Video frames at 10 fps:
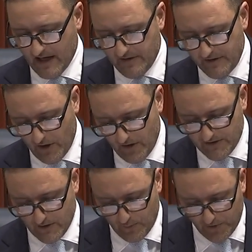and
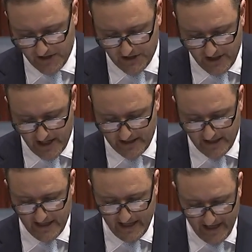those who appreciate
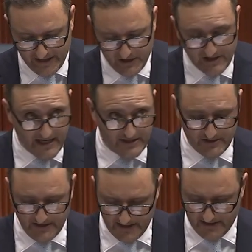
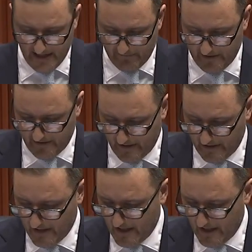education is everything.